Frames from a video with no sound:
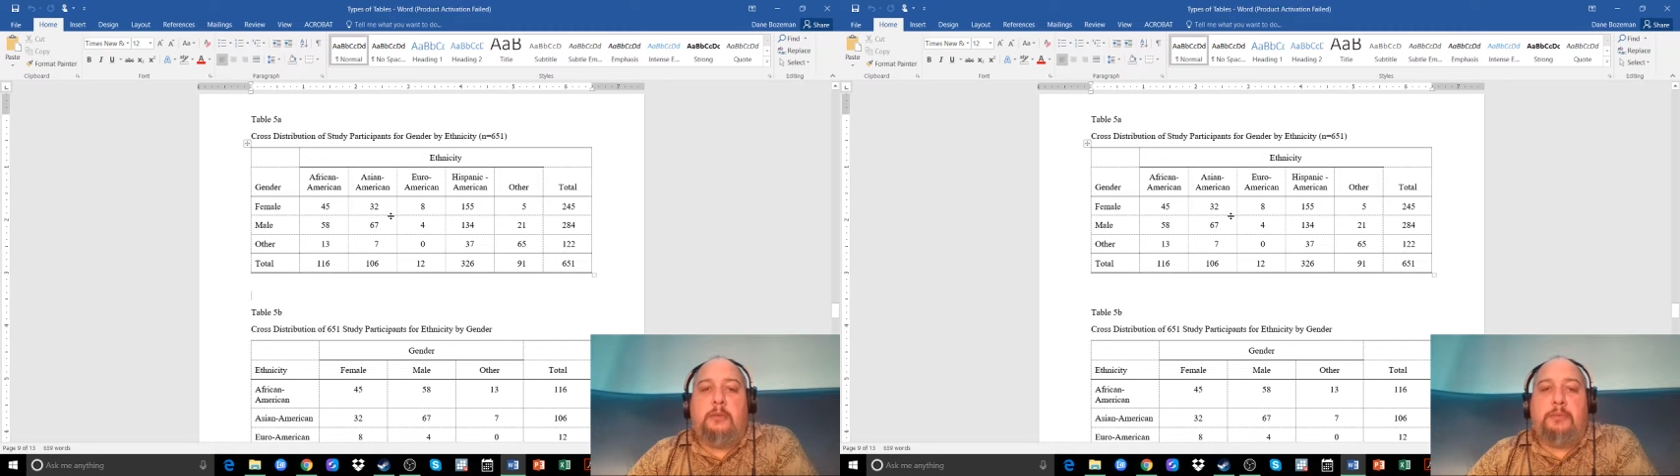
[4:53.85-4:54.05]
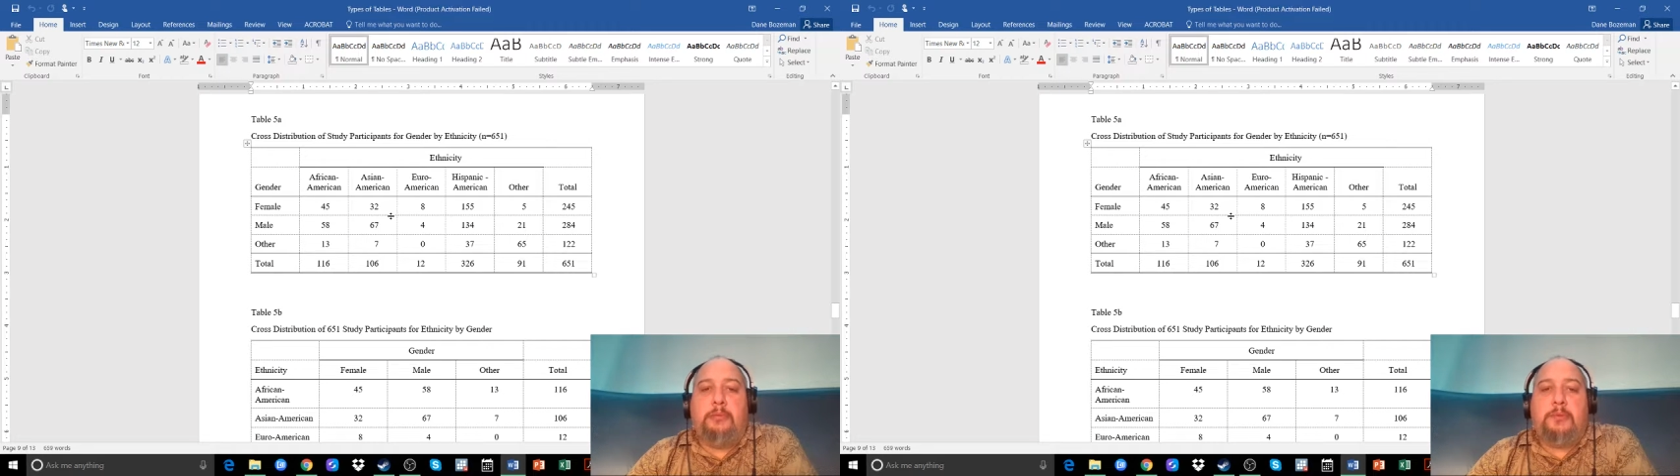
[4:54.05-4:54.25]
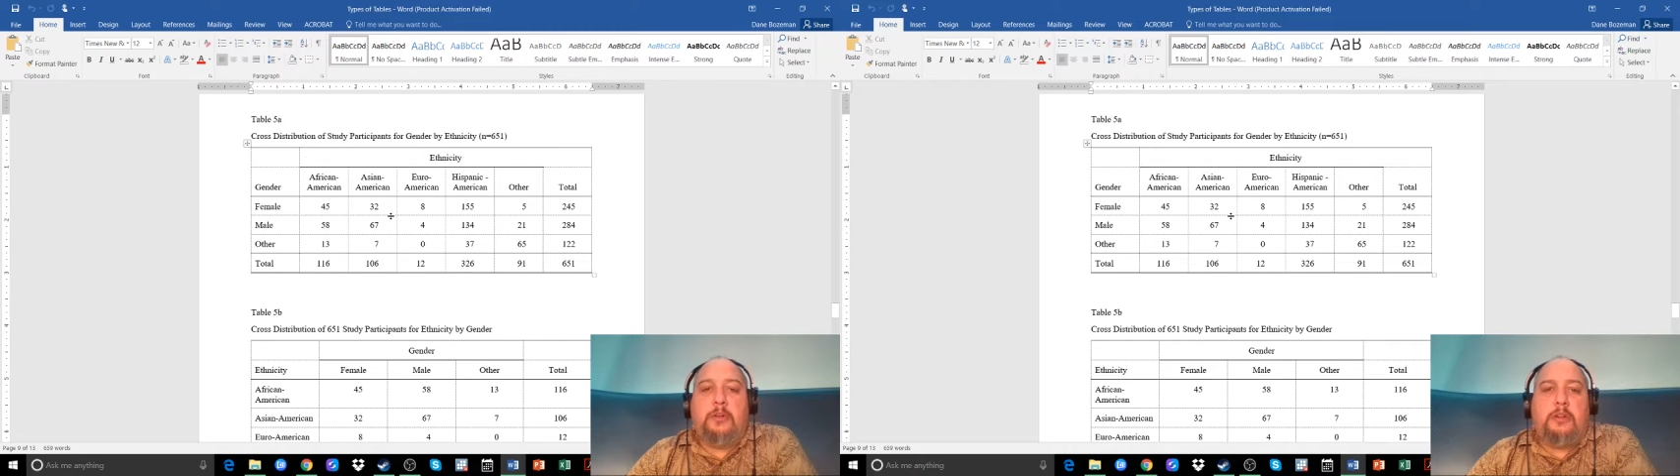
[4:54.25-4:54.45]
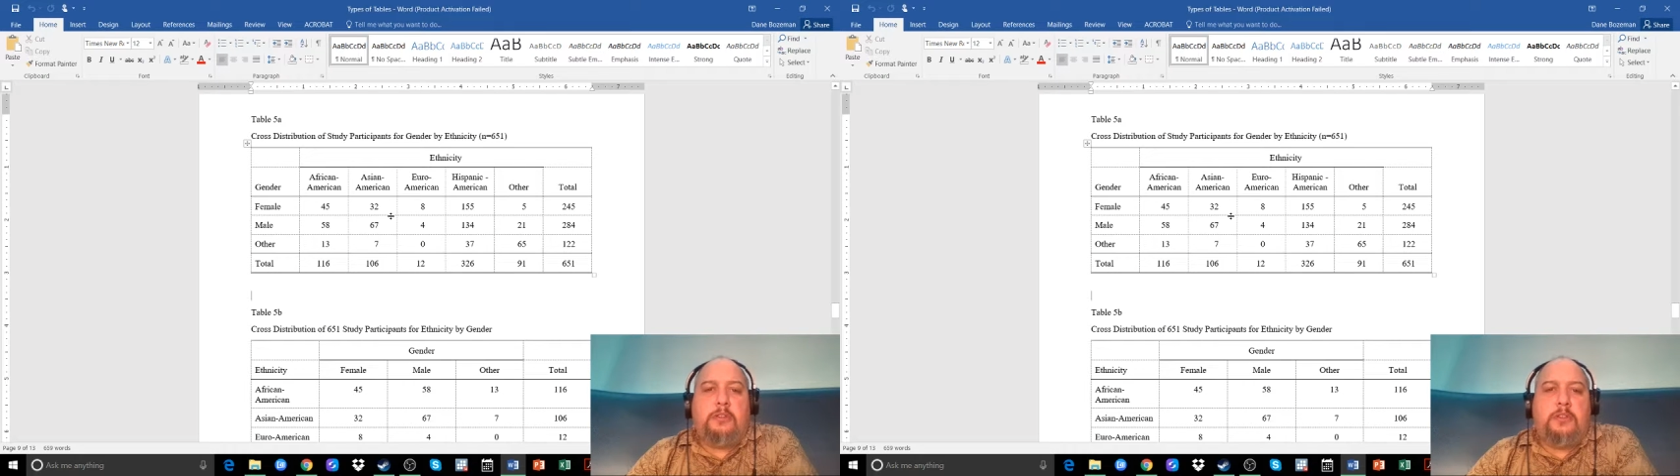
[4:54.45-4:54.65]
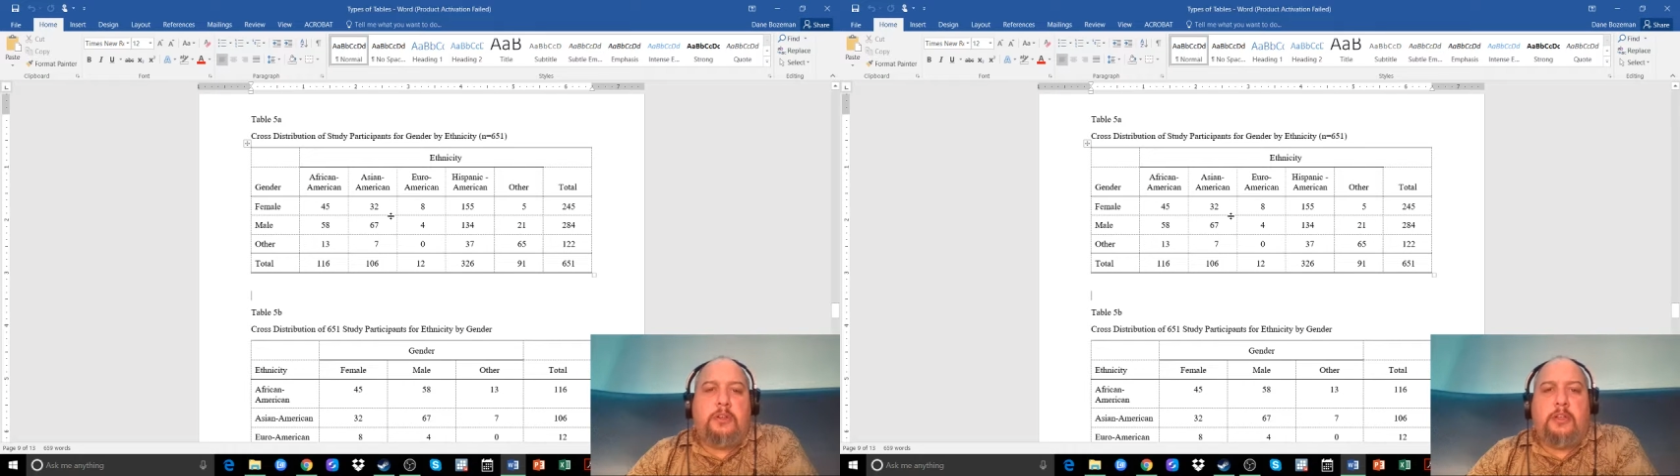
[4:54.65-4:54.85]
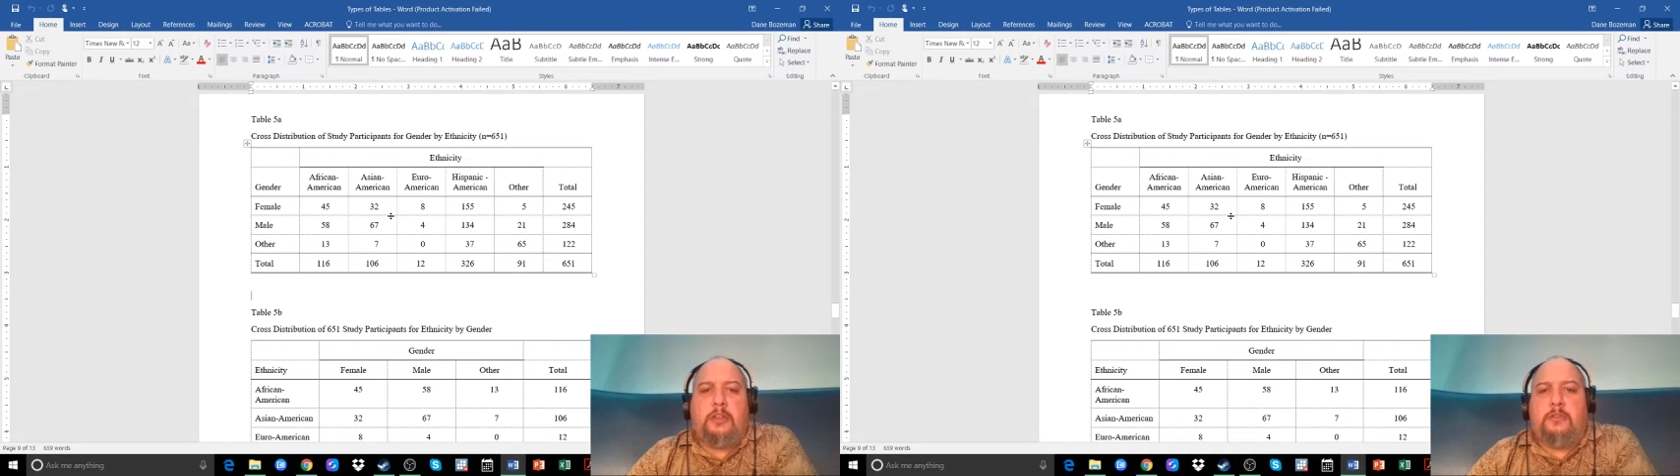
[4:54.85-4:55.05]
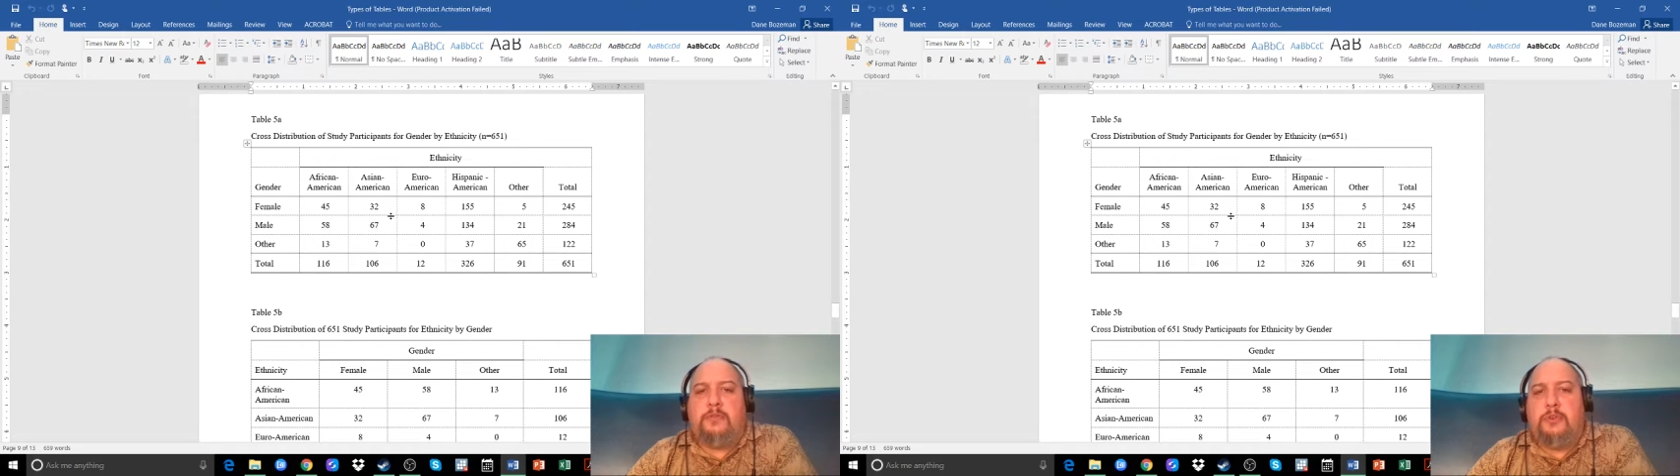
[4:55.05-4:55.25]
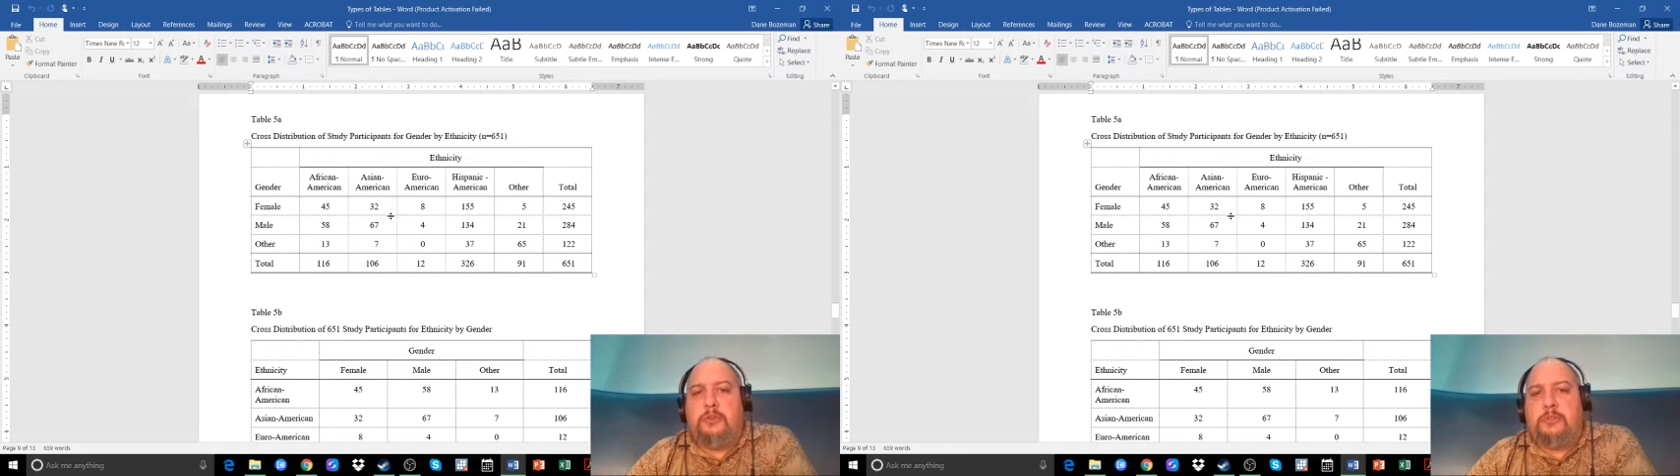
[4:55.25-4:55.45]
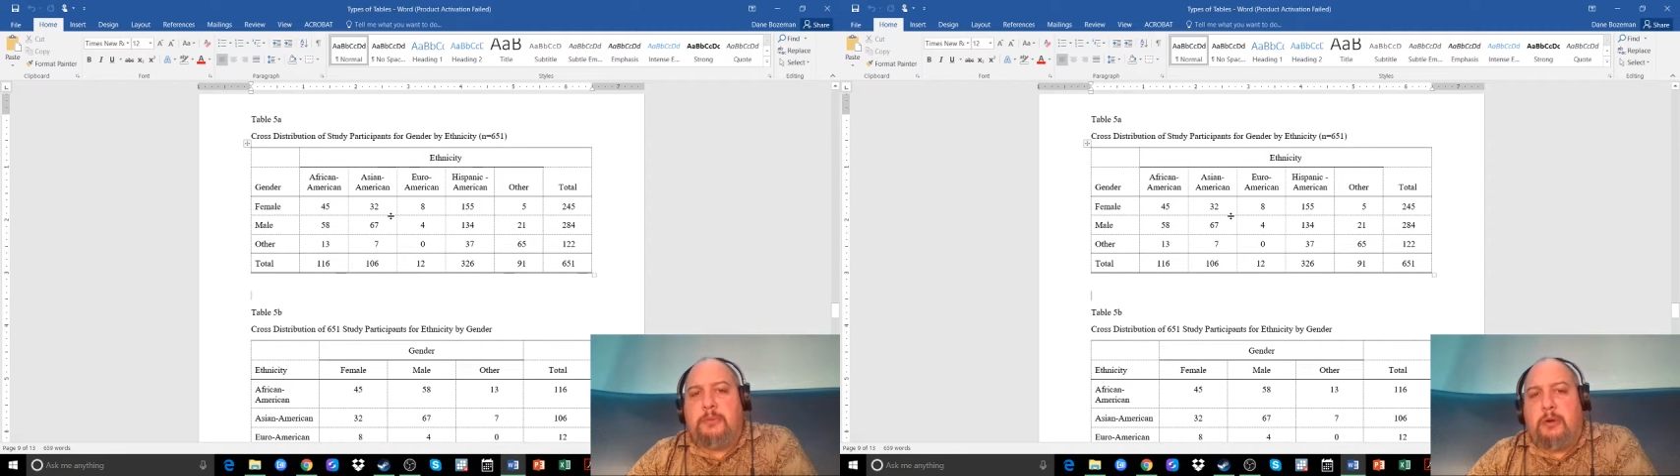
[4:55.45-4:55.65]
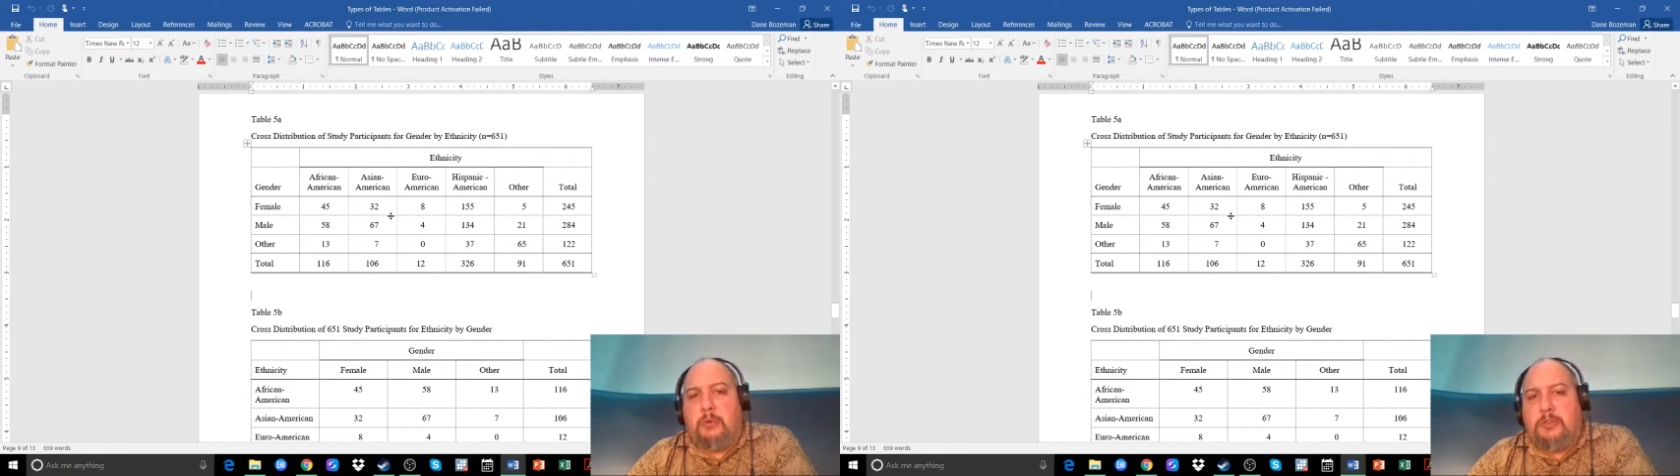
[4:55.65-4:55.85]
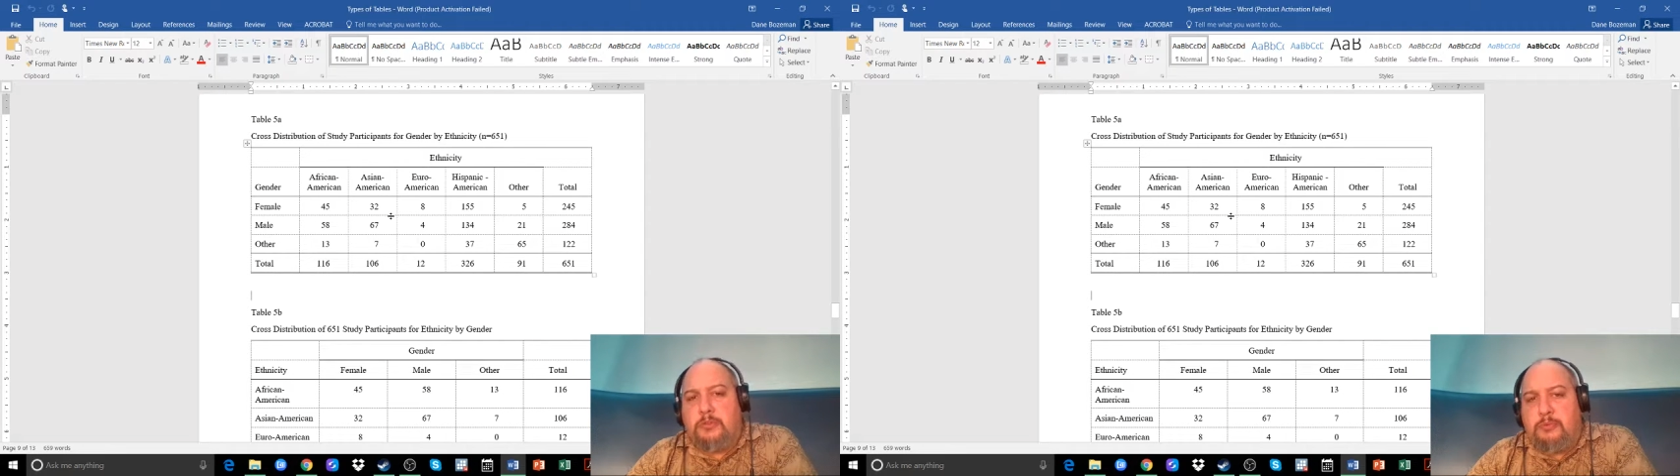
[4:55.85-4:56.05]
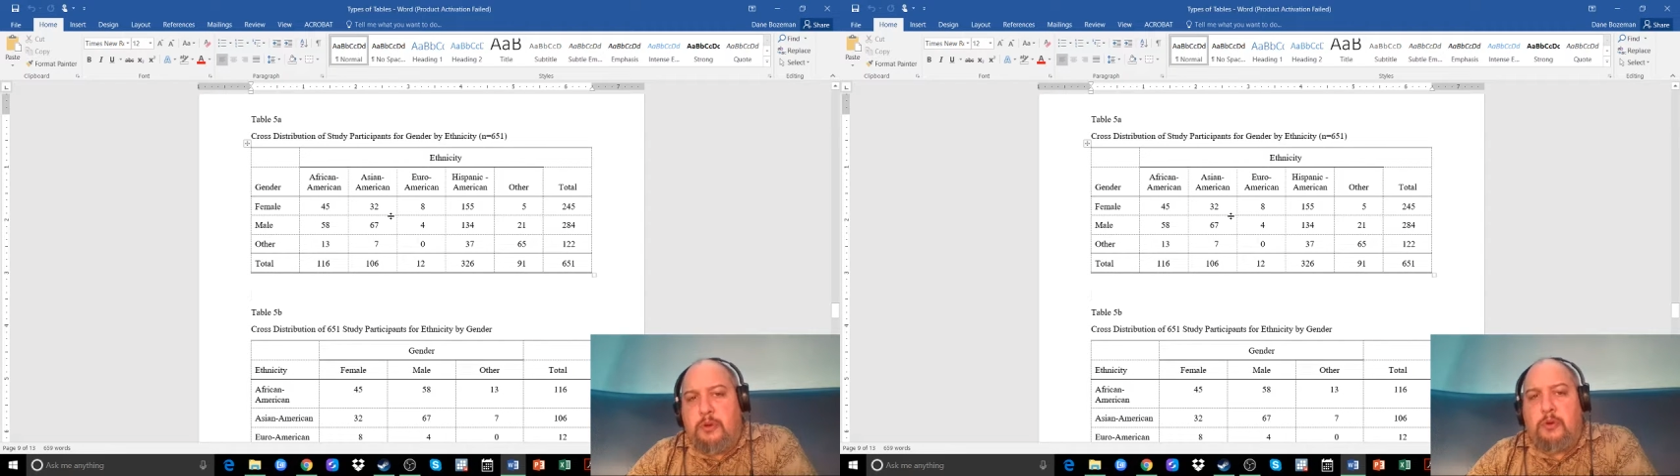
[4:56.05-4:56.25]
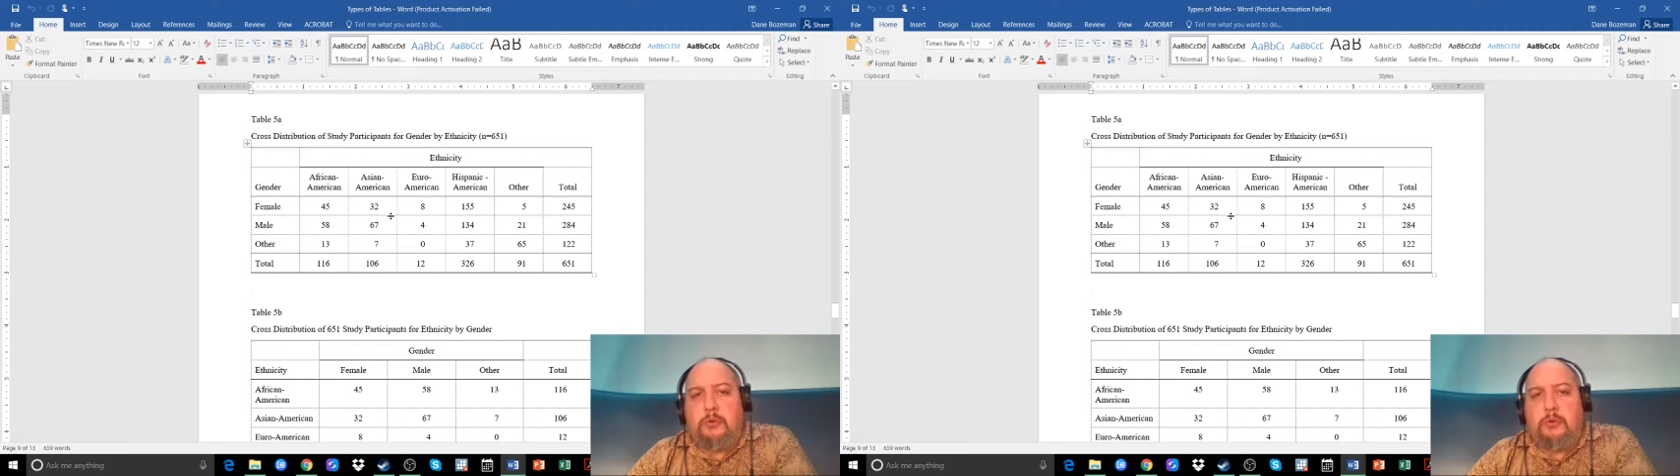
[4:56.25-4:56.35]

people are going to start getting confused about what's a row,